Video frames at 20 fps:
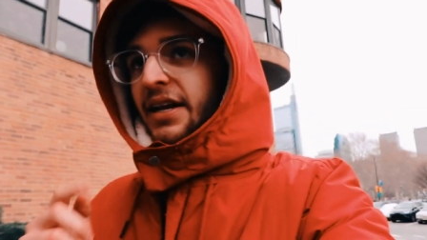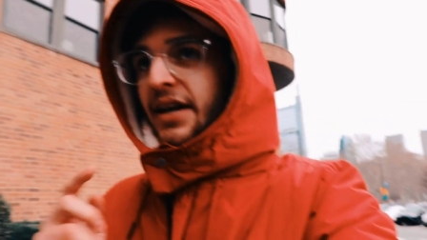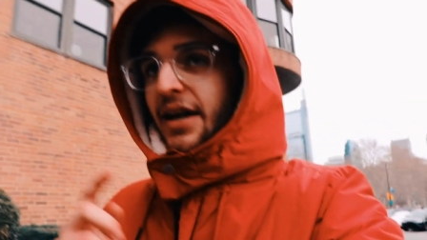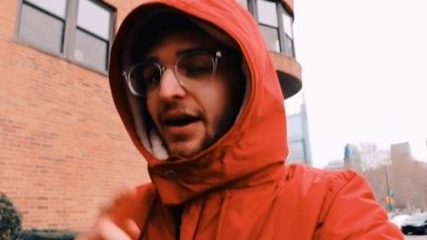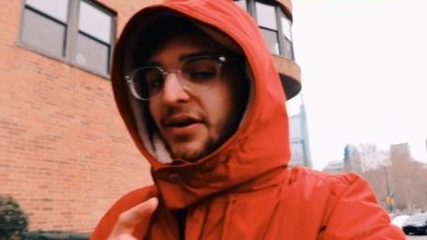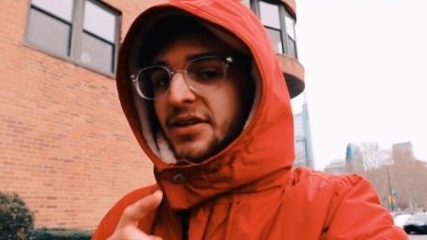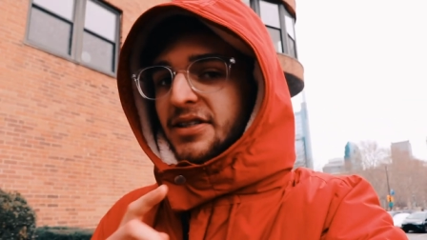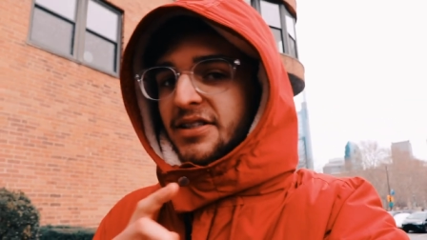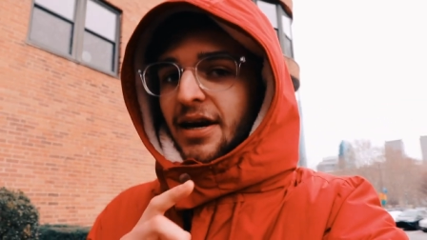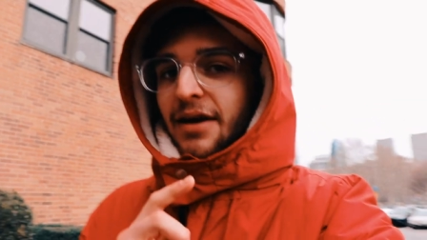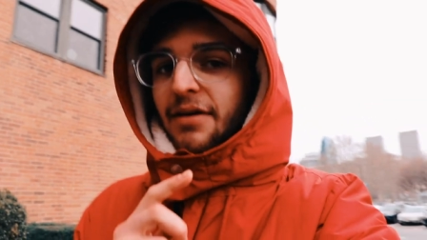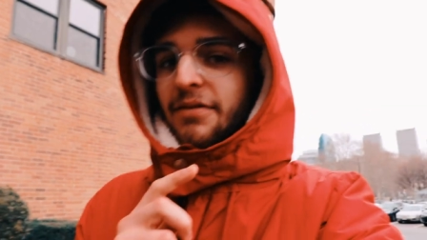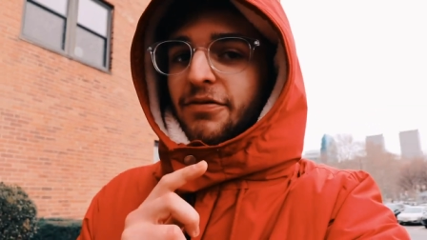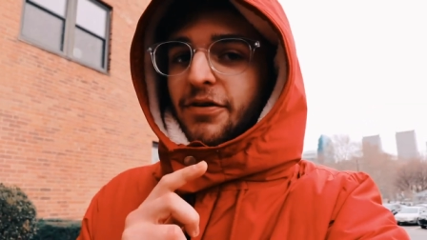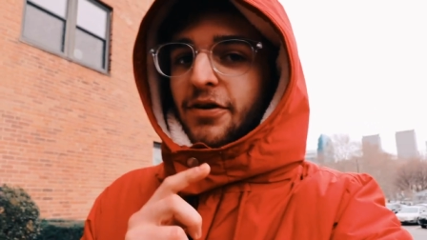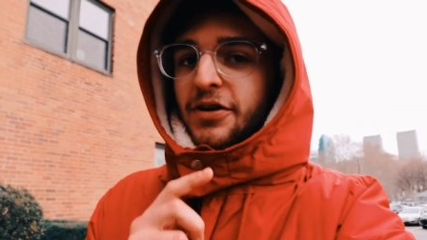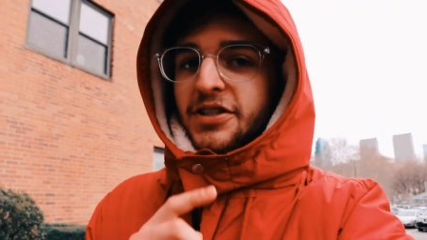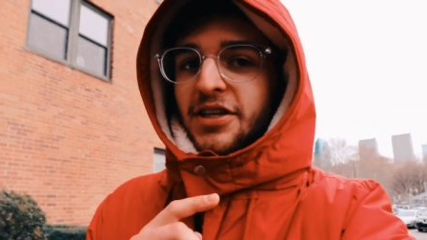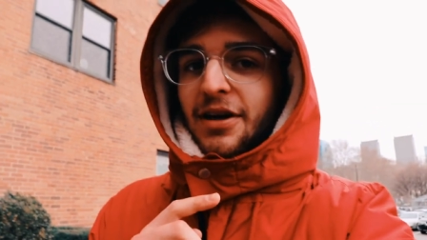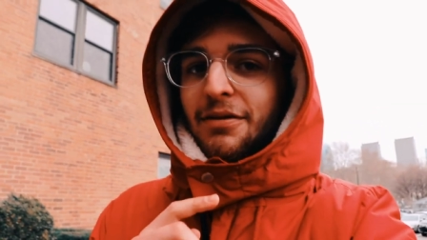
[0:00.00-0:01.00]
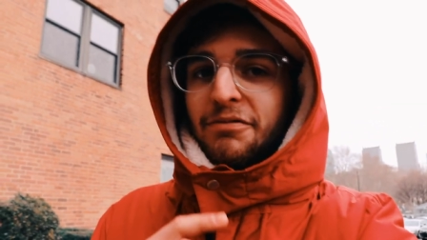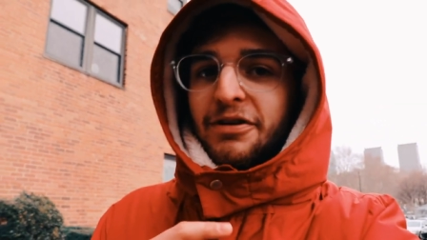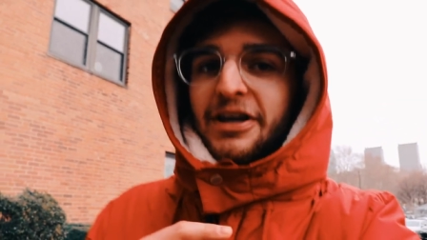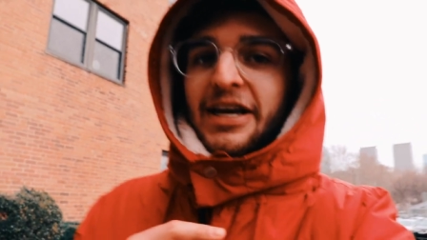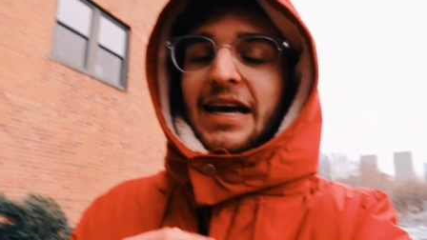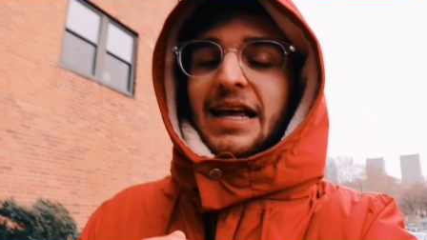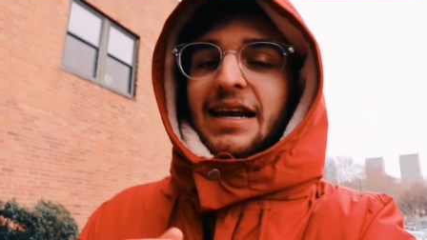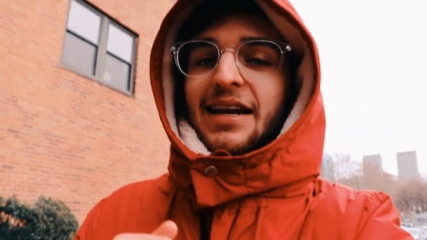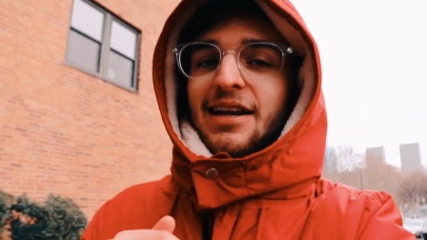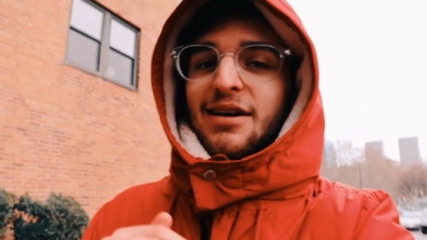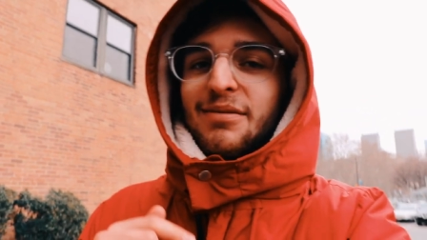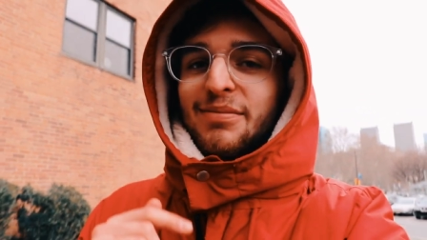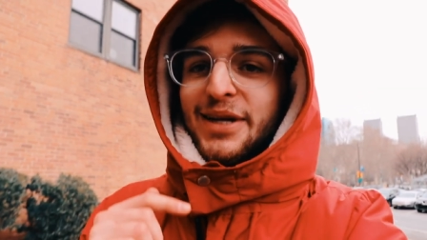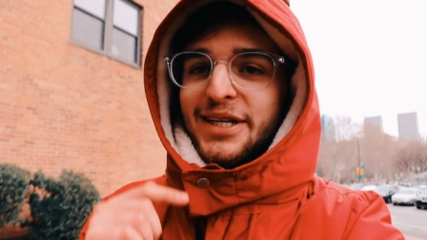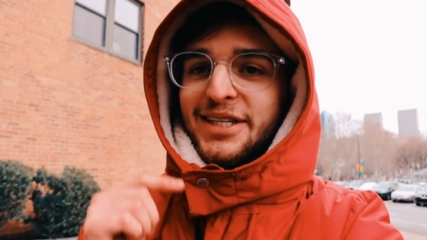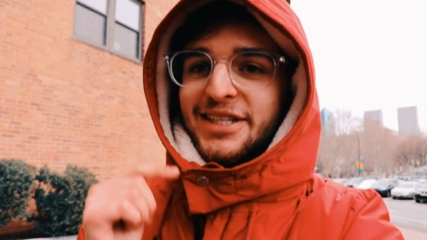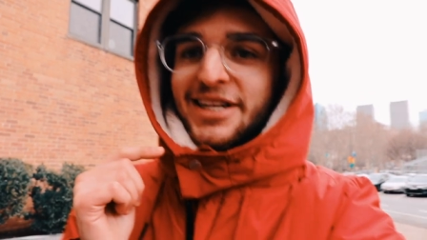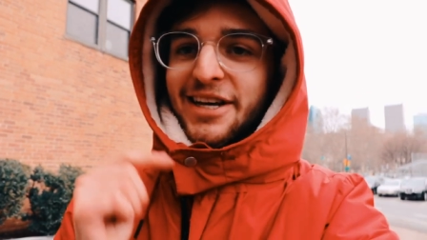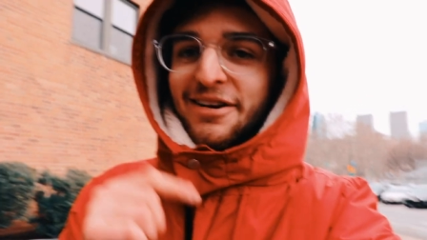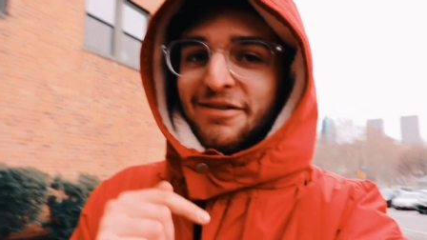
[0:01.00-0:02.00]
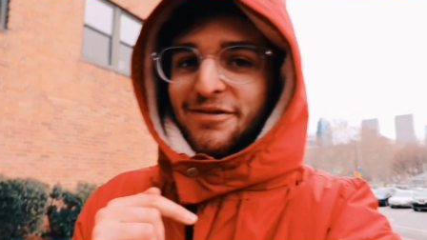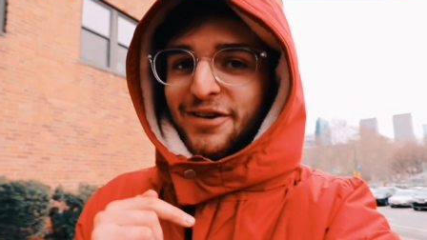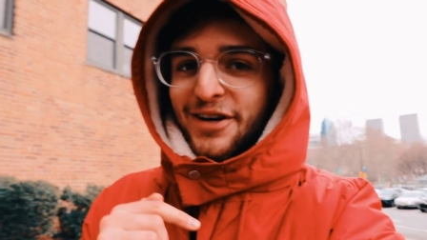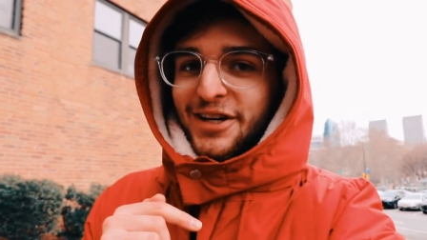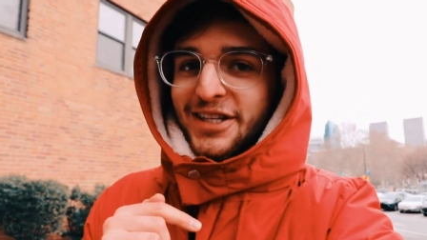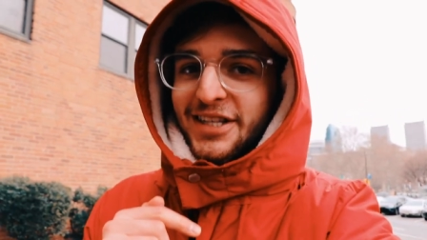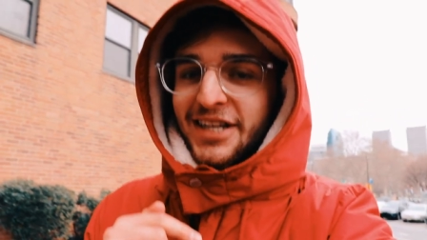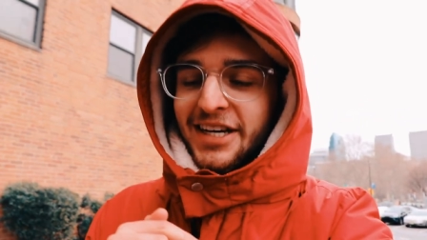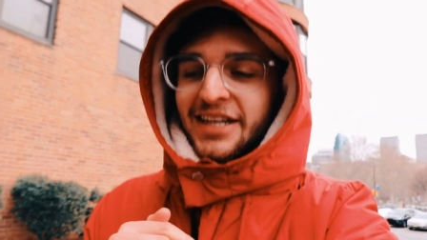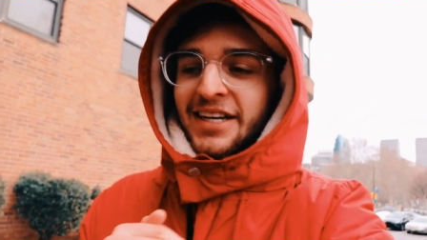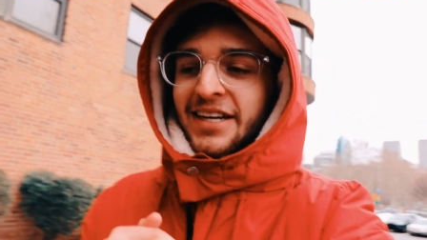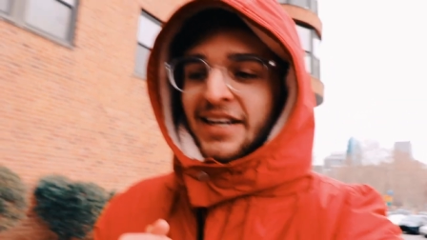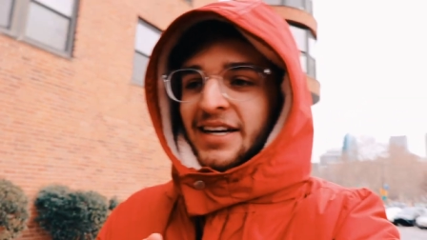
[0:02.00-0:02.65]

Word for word: now it's time for something a little bit different.